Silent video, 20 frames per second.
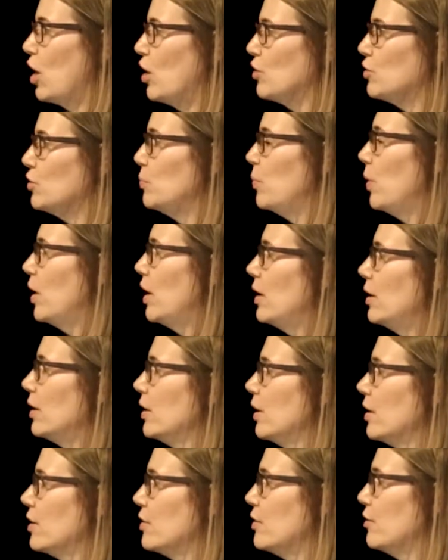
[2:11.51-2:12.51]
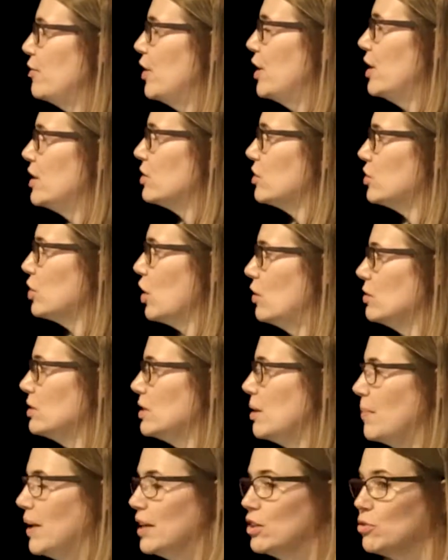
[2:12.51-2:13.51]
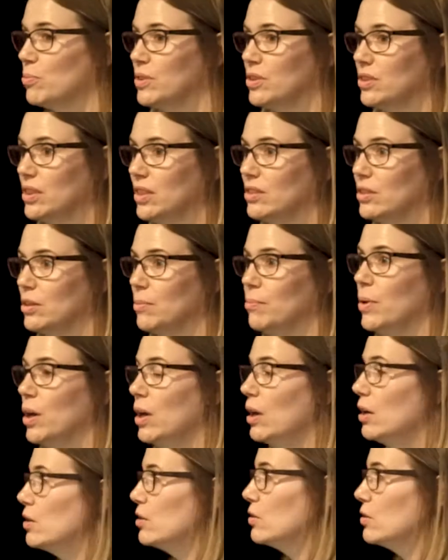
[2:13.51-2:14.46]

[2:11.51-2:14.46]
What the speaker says: Jadu were the first content management system